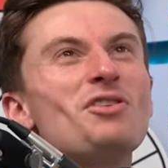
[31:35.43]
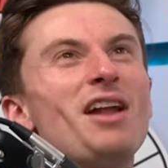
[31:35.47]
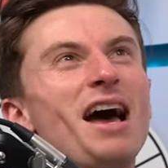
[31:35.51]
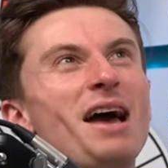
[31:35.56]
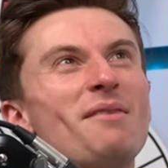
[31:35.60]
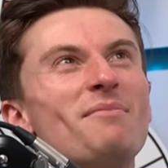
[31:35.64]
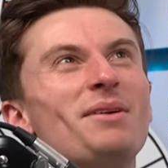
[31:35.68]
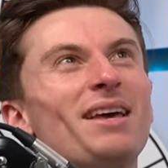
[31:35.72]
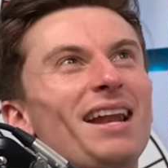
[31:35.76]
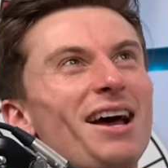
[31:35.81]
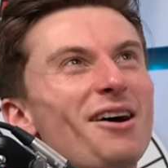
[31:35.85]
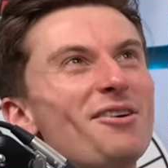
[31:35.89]
I
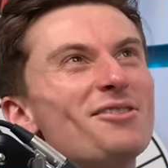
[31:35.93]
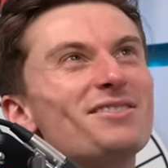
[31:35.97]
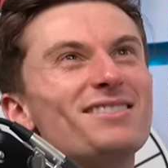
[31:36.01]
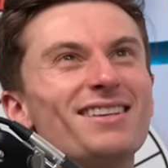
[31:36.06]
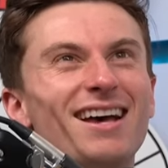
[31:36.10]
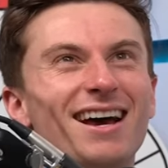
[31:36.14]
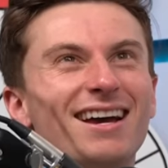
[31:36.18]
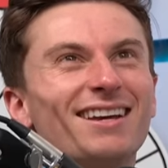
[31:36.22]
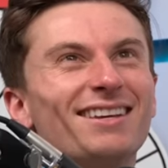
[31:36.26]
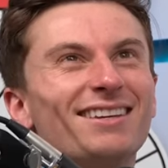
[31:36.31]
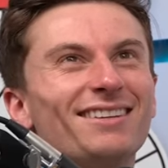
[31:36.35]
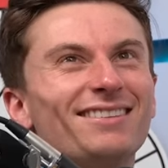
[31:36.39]
mean, I was
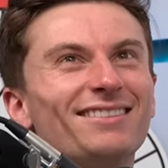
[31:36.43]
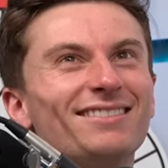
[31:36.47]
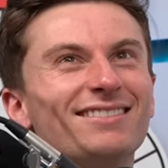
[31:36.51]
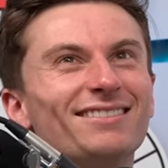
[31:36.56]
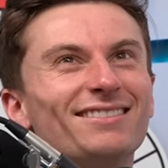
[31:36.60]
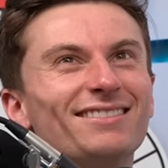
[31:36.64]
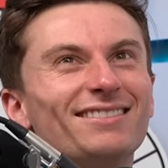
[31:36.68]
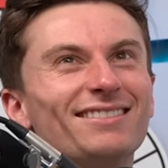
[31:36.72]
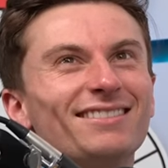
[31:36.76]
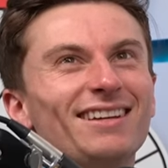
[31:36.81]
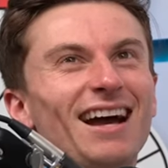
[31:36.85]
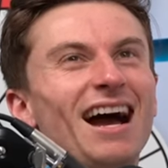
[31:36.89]
like,
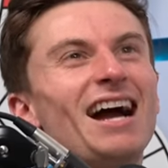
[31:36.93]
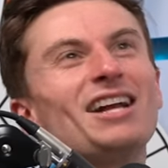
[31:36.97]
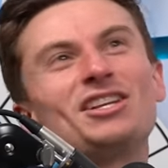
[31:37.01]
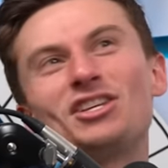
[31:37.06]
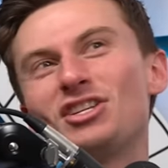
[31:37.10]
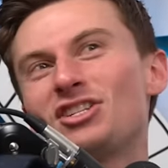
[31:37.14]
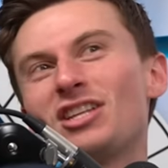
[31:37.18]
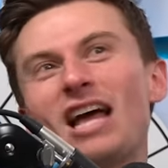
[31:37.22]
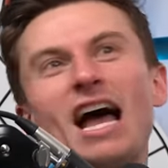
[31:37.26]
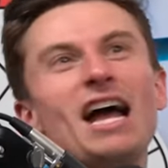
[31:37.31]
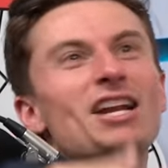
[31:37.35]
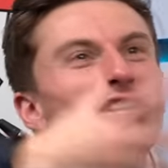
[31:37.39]
I
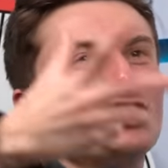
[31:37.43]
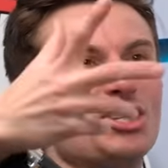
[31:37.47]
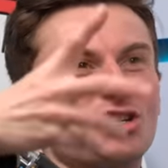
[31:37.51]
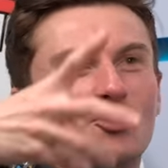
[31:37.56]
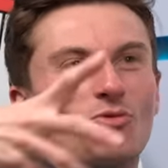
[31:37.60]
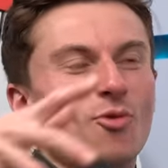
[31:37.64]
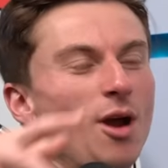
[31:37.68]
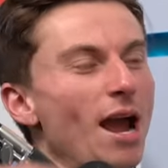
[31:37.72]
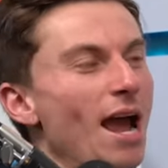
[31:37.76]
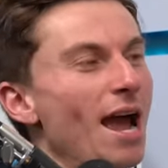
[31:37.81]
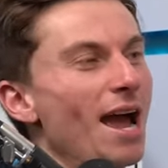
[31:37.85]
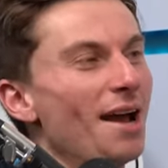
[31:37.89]
just I just
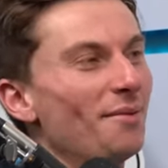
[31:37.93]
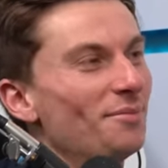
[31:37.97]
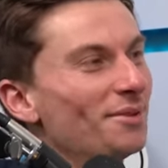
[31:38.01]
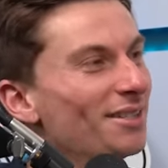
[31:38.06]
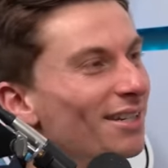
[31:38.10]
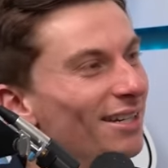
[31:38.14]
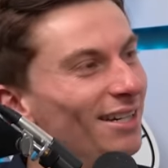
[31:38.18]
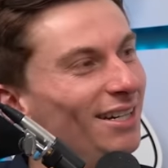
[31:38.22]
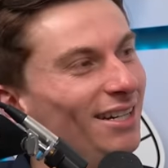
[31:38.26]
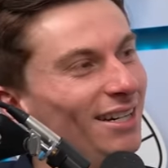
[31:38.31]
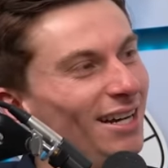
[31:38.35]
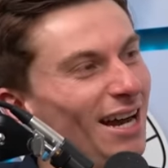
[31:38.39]
grabbed.
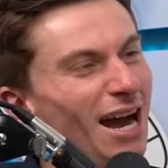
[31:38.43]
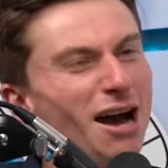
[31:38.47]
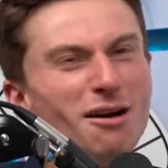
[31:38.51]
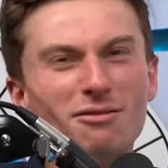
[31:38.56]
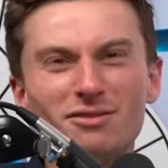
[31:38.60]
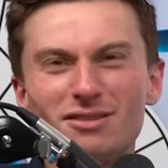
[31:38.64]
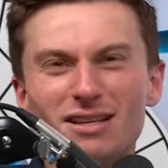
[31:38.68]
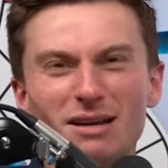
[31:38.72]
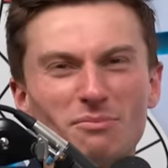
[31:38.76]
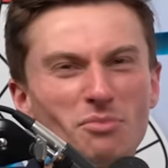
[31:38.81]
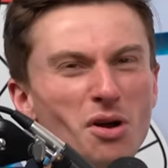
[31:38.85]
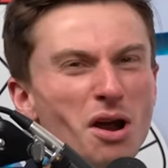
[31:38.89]
I
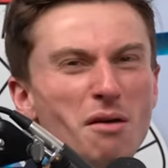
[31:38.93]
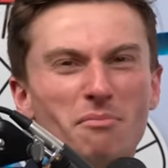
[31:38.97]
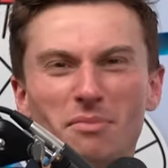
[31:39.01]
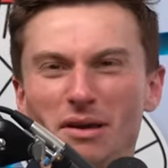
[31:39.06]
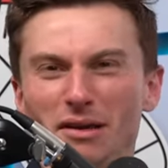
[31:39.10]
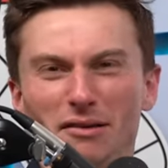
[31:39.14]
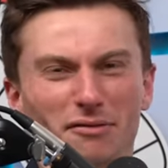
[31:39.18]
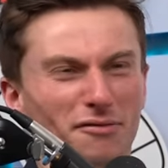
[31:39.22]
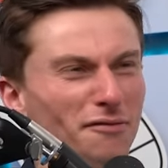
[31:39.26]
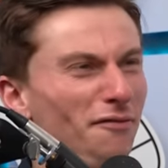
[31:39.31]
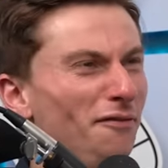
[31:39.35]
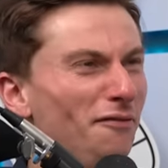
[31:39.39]
was like, bro, I'm
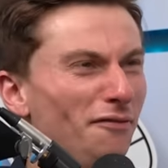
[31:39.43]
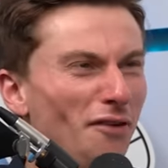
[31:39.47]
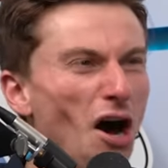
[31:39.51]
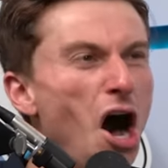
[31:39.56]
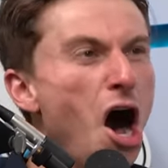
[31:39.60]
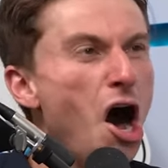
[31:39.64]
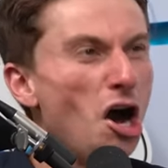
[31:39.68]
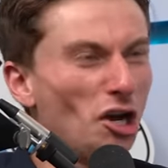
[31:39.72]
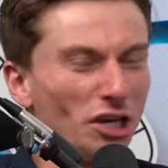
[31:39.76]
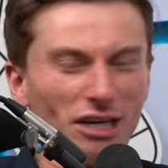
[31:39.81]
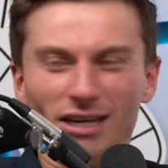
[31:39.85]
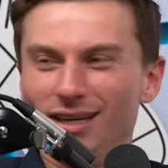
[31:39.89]
be
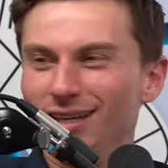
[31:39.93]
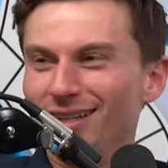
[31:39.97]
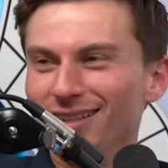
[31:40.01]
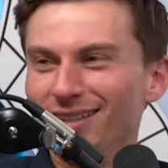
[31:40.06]
fucking.